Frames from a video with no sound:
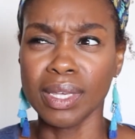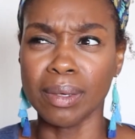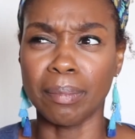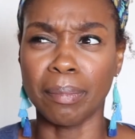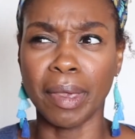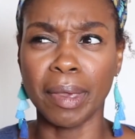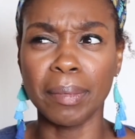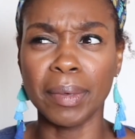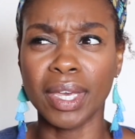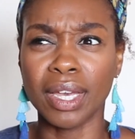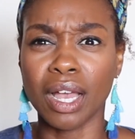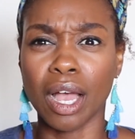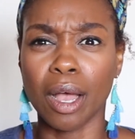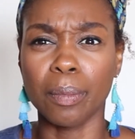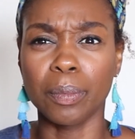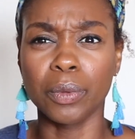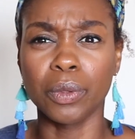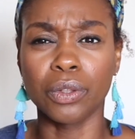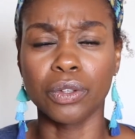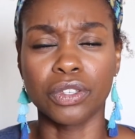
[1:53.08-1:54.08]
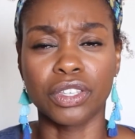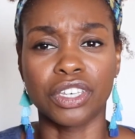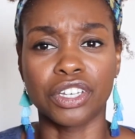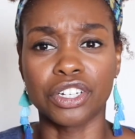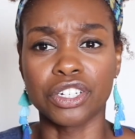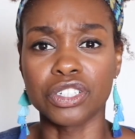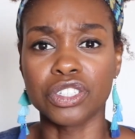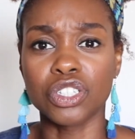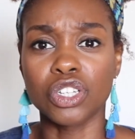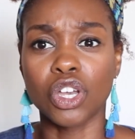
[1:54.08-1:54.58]
maybe a couple
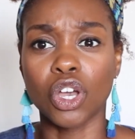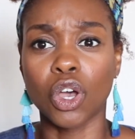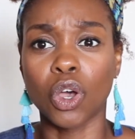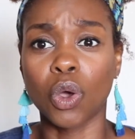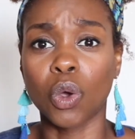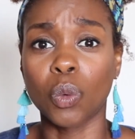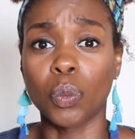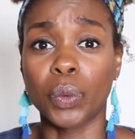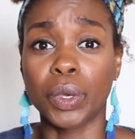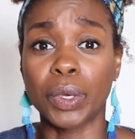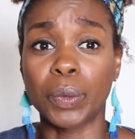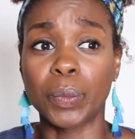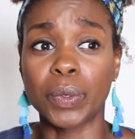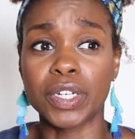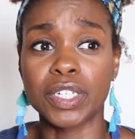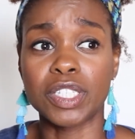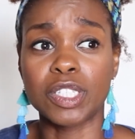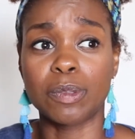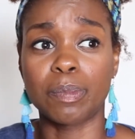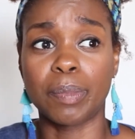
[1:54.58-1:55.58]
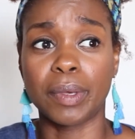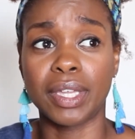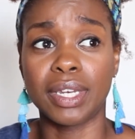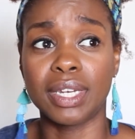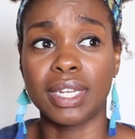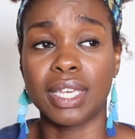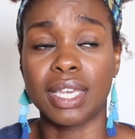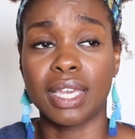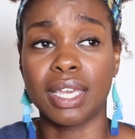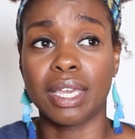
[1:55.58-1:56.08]
years ago we were
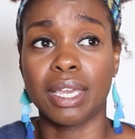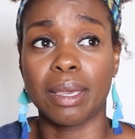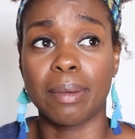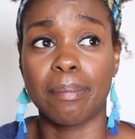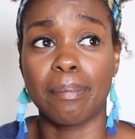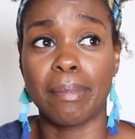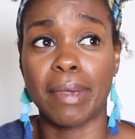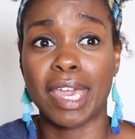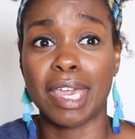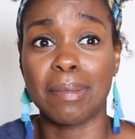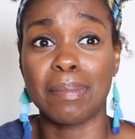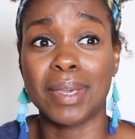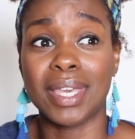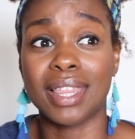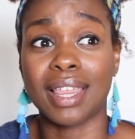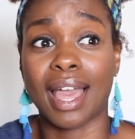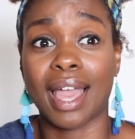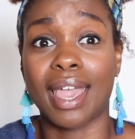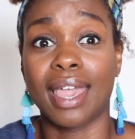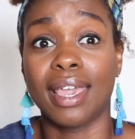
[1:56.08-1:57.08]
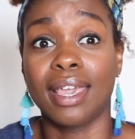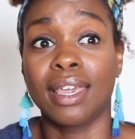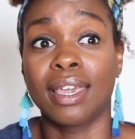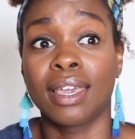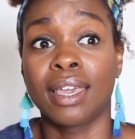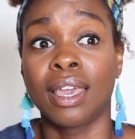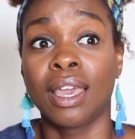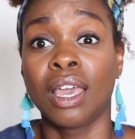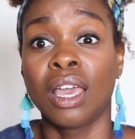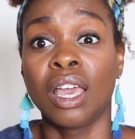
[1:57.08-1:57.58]
spending maybe like